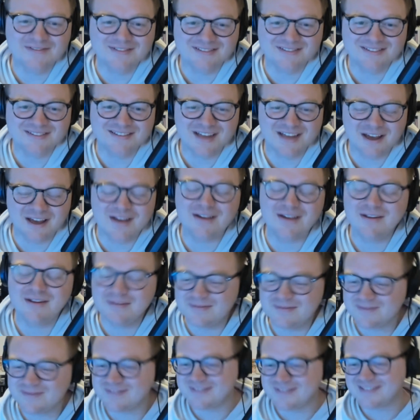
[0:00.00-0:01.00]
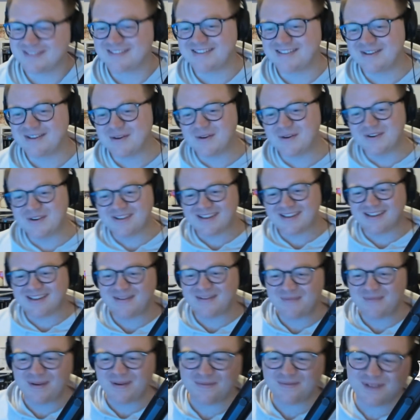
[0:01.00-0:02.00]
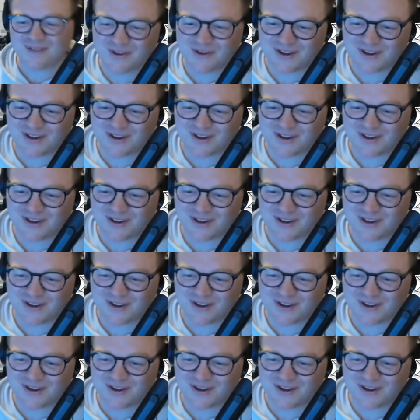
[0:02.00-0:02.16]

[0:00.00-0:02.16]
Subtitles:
Yeah. So maybe you can